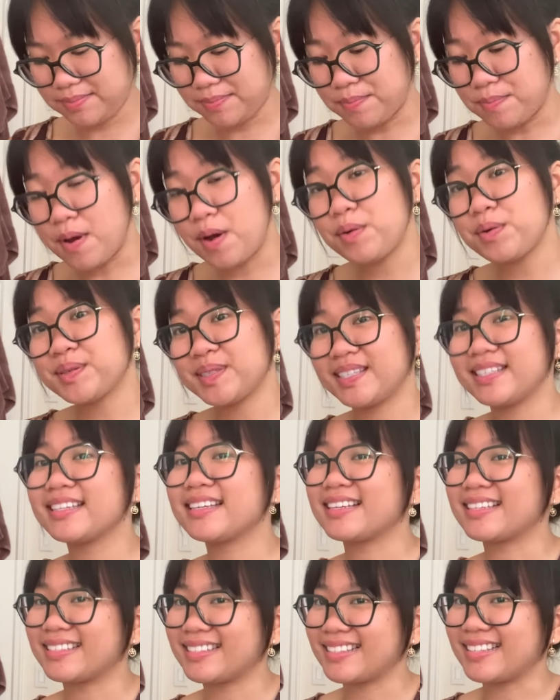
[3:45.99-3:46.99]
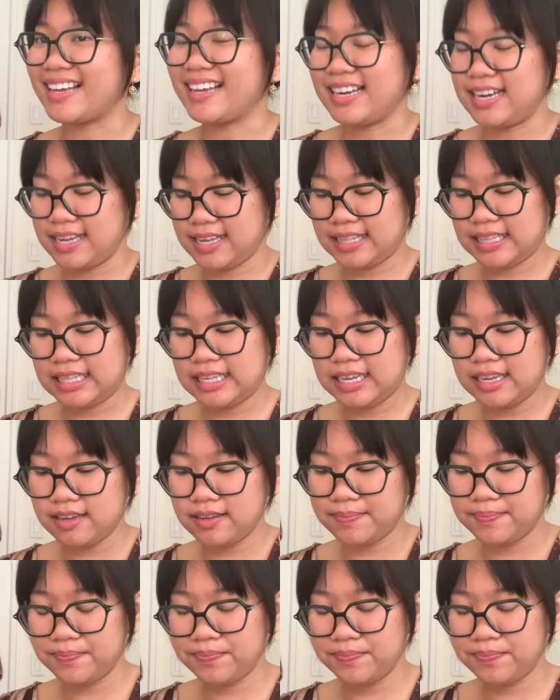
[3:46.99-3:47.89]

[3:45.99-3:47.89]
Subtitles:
most excitingly,